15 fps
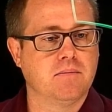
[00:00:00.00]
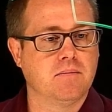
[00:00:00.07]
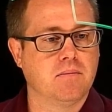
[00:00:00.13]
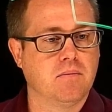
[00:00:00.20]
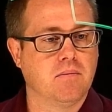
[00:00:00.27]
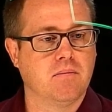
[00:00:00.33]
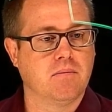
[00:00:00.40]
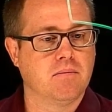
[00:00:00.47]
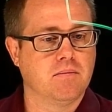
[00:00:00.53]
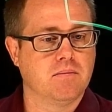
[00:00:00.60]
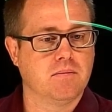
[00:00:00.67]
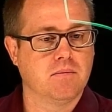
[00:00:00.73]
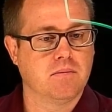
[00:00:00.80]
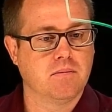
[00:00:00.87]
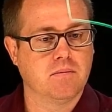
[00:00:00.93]

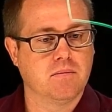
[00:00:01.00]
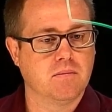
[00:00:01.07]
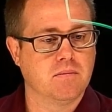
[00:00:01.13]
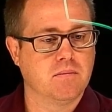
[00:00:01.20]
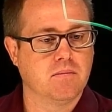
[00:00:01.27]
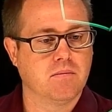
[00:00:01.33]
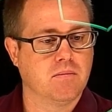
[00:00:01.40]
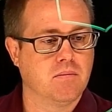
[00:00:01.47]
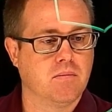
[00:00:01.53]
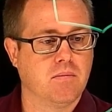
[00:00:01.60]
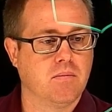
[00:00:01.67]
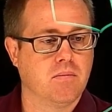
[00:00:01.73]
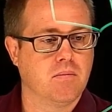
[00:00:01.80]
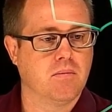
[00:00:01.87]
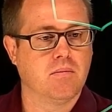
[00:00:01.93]

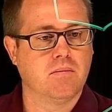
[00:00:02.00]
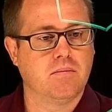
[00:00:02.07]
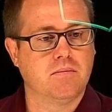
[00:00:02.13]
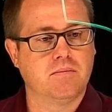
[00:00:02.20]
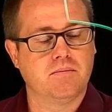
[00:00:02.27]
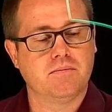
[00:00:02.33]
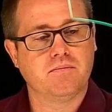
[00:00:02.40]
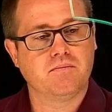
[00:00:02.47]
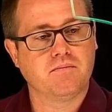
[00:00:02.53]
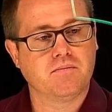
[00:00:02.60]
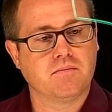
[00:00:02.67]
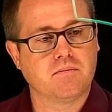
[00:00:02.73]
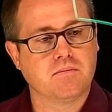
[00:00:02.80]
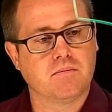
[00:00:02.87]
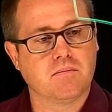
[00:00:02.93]

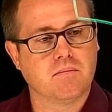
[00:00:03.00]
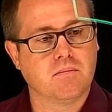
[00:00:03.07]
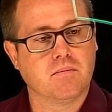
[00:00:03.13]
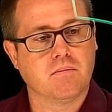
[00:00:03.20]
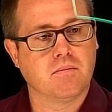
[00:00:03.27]
[no speech]